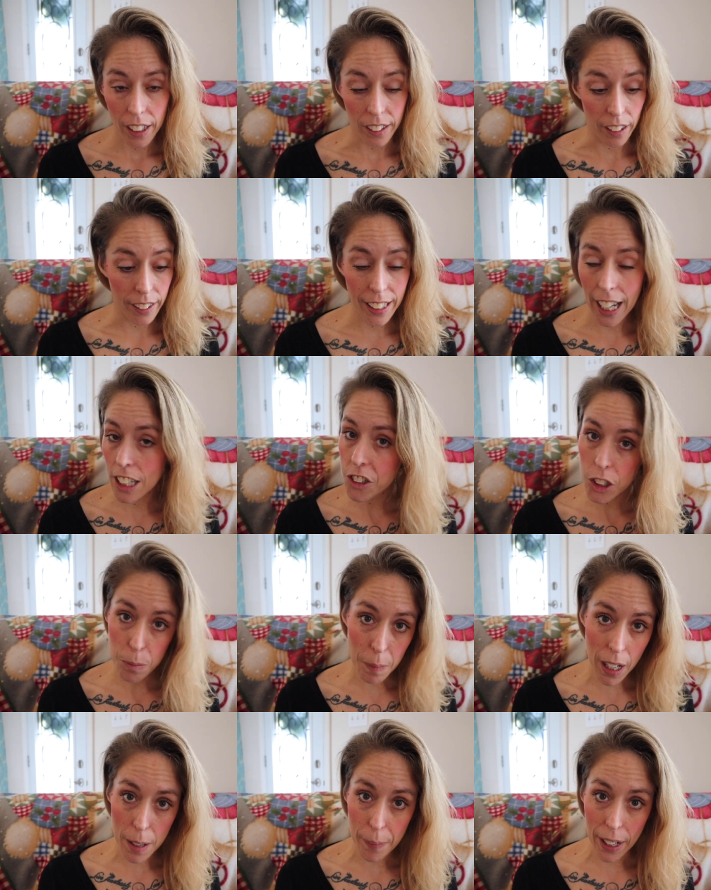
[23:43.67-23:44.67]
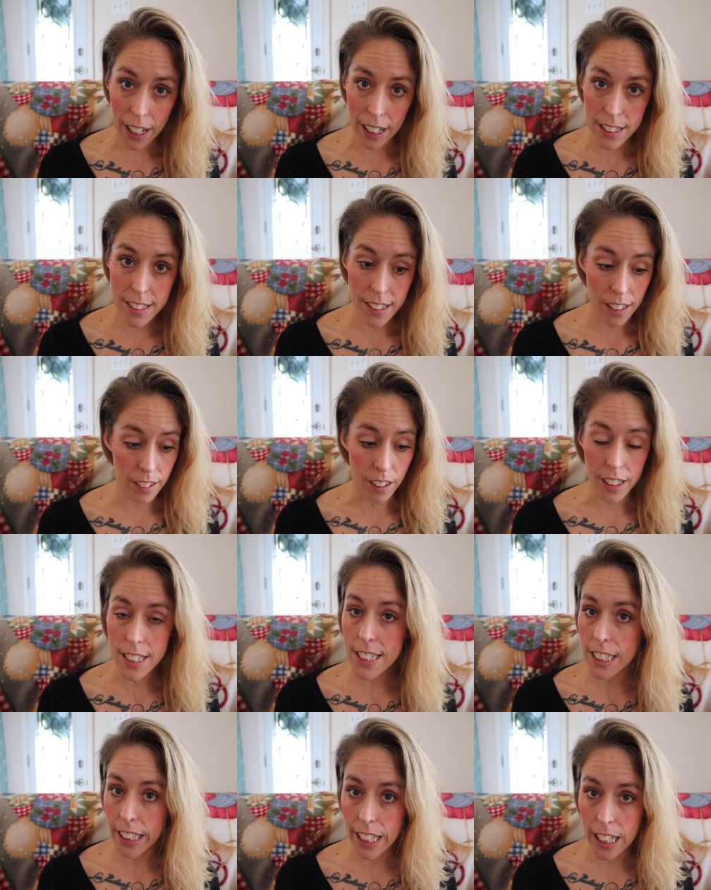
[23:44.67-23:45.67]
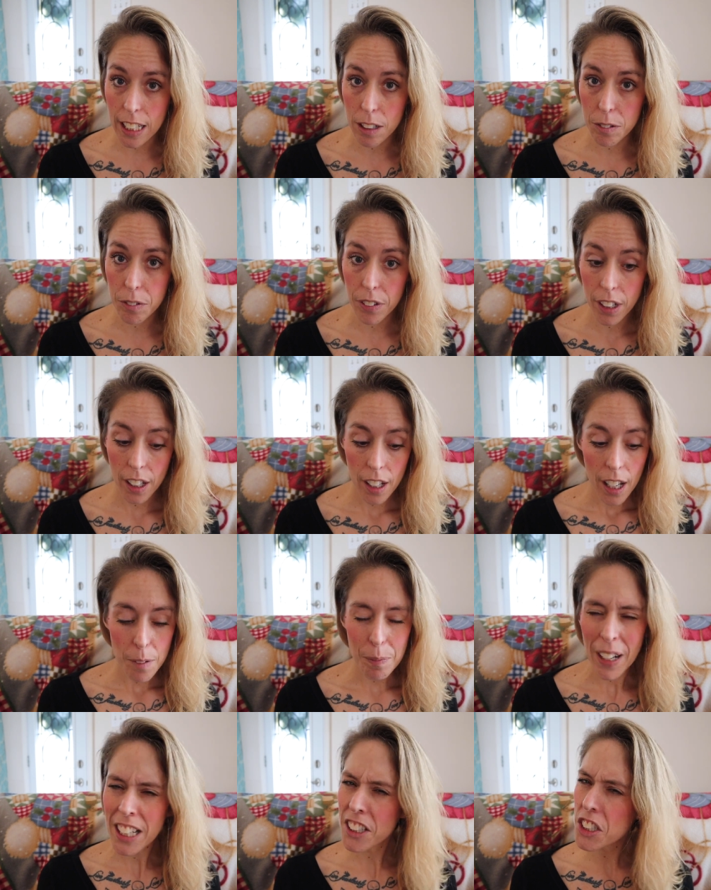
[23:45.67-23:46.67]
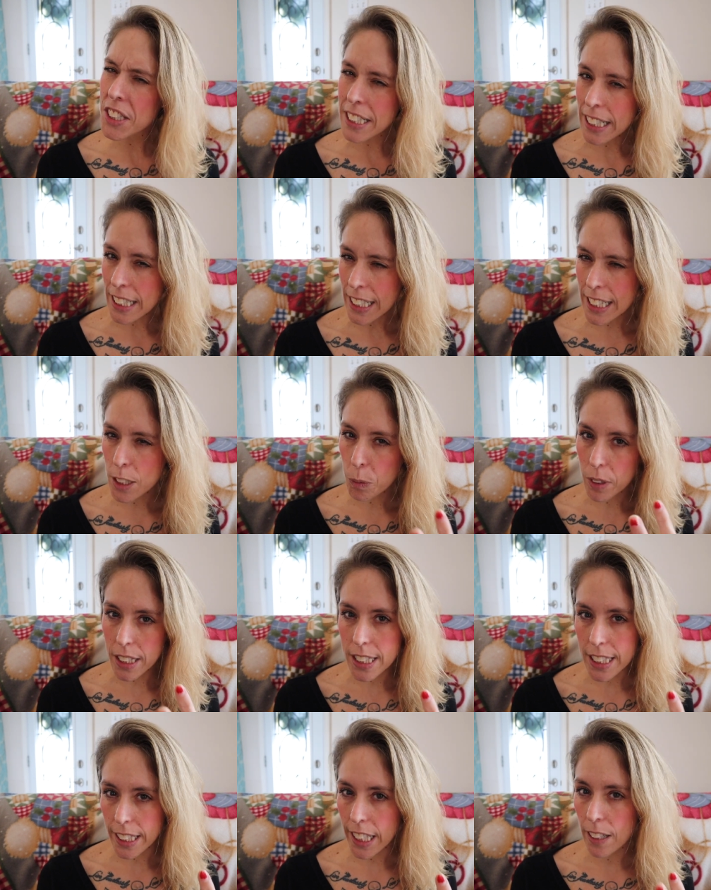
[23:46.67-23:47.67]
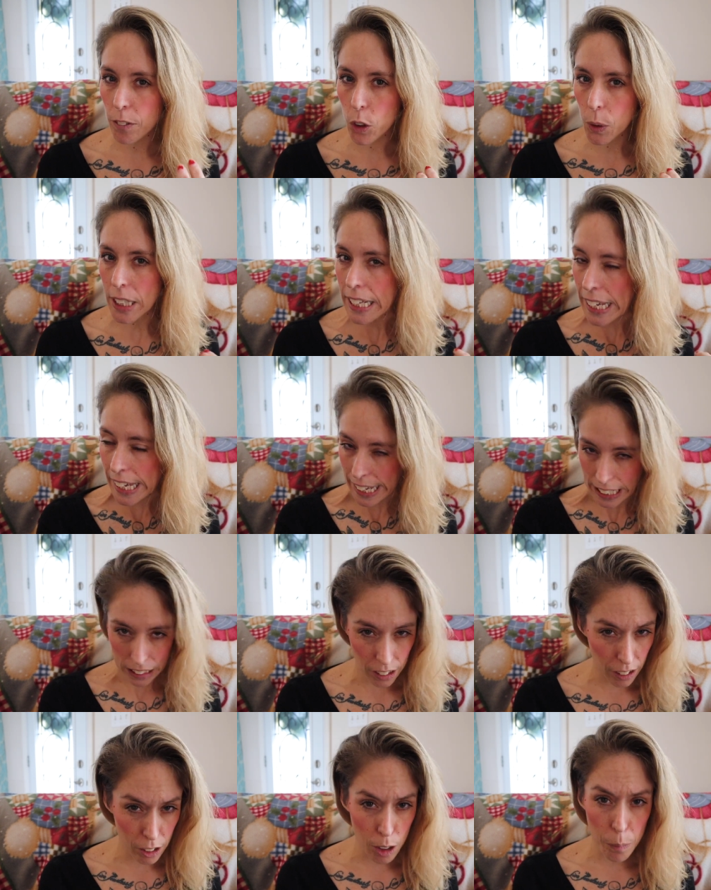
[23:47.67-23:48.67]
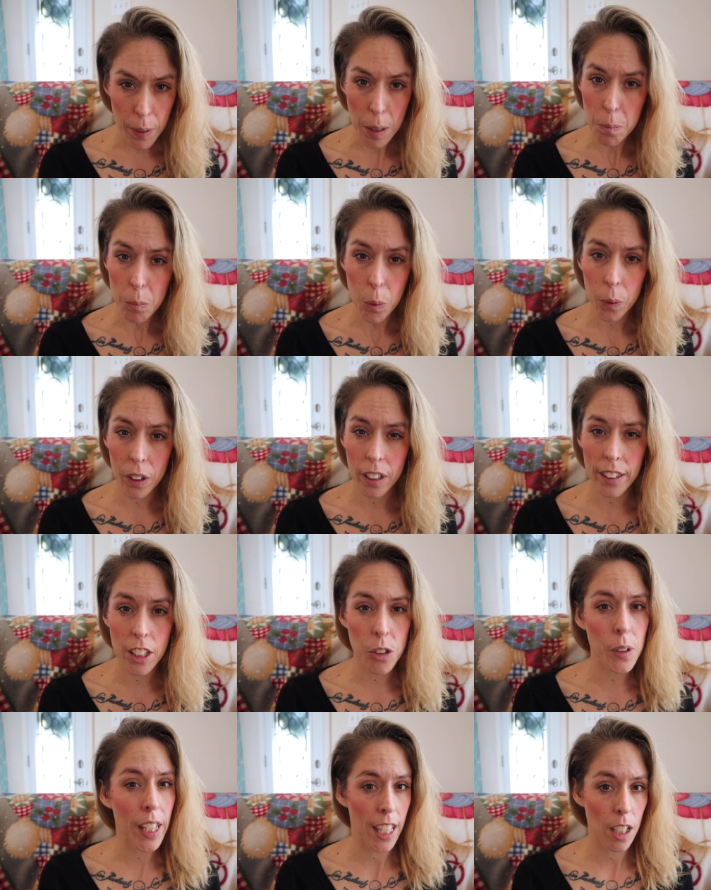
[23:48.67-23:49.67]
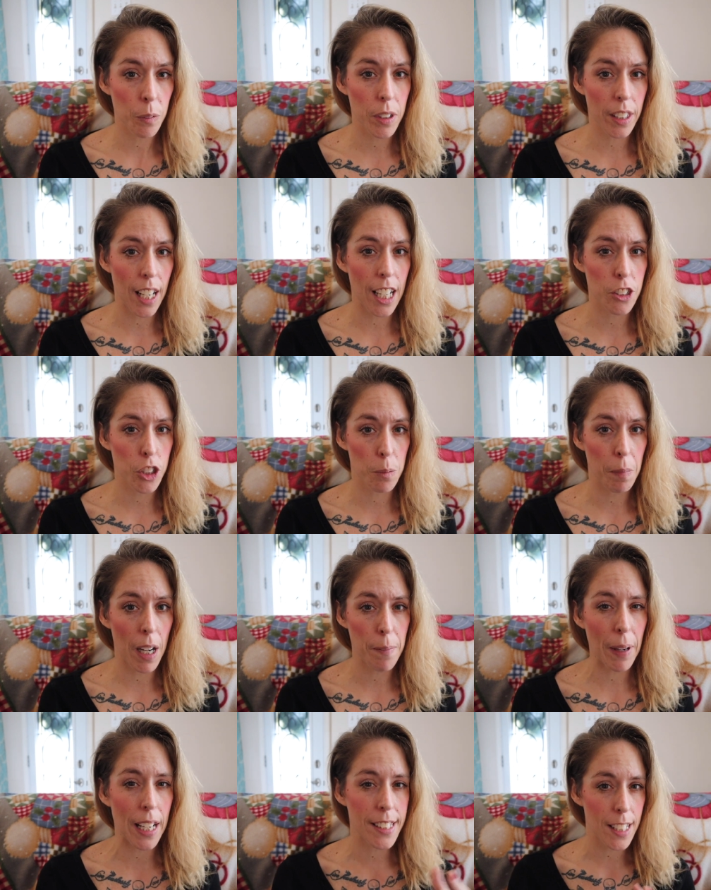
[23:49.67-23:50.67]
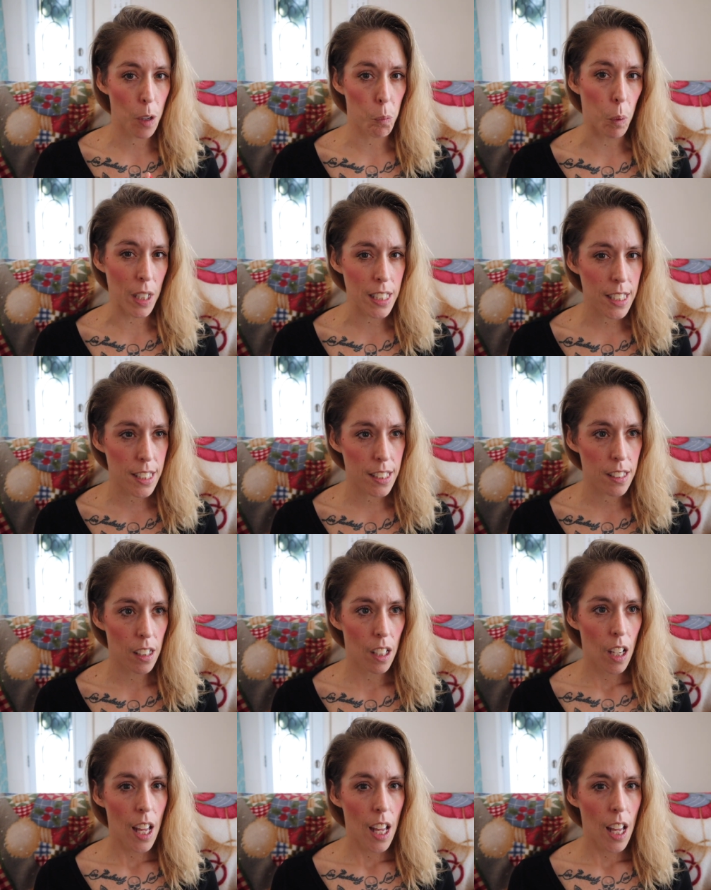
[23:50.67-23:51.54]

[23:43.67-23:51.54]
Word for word: Not a gastric bypass, not a sleeve. My understanding is with the sleeve, you can eat a little bit more than you can with gastric bypass at once.